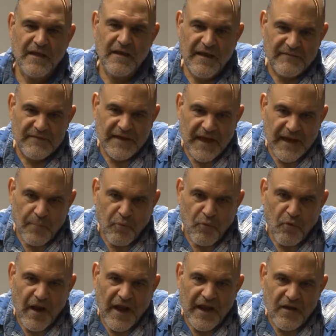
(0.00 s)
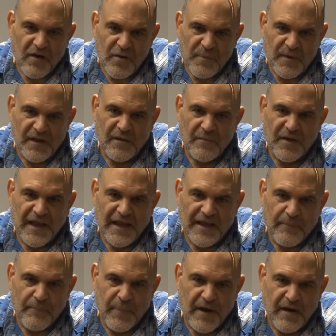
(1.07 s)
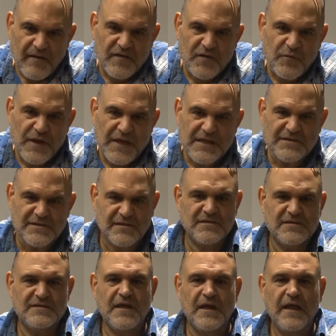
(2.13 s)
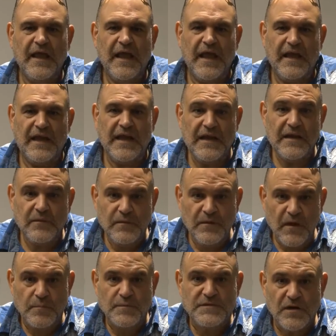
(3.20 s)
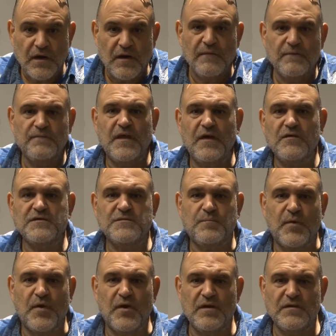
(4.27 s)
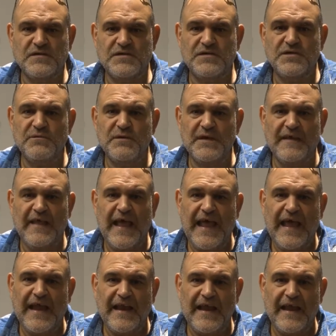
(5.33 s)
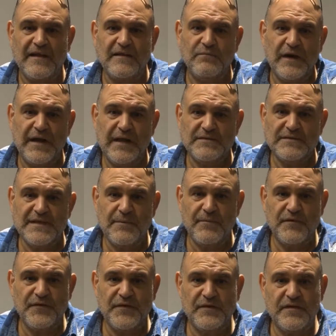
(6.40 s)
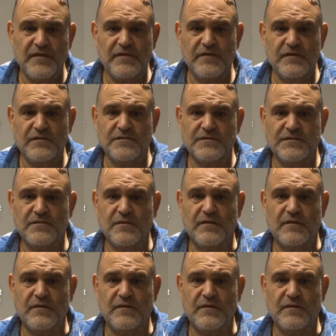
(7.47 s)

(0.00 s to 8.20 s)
you have to kind of pry it open a little bit like a pair of tweezers. And he observed those birds doing that. And what he was able to deduce